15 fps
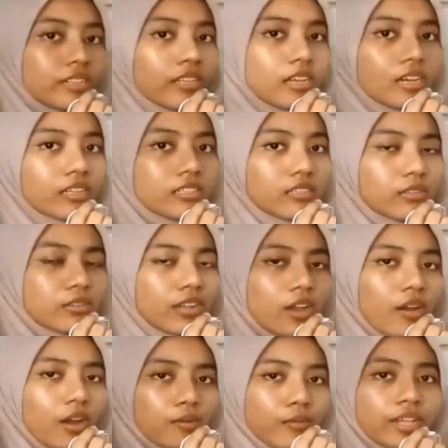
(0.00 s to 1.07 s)
So now I
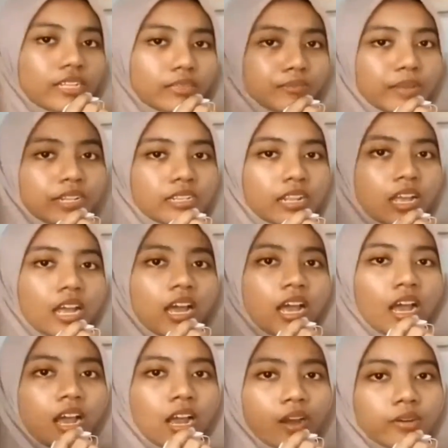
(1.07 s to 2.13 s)
will explain
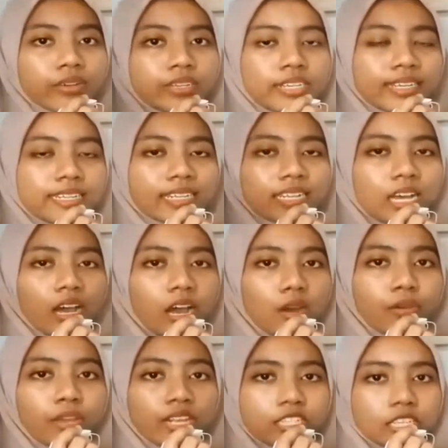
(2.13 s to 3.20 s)
how
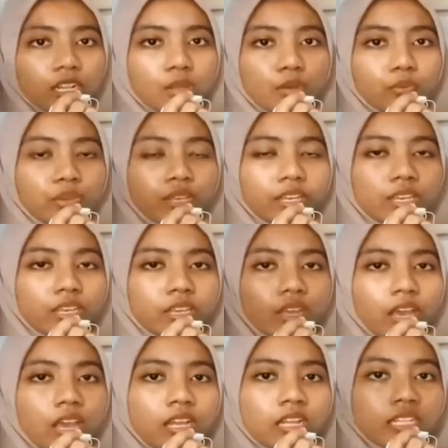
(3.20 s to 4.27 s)
actually we
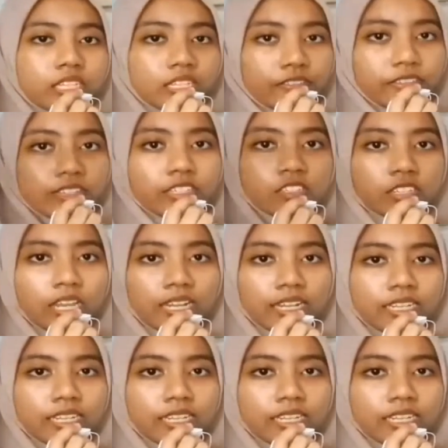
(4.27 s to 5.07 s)
differentiate.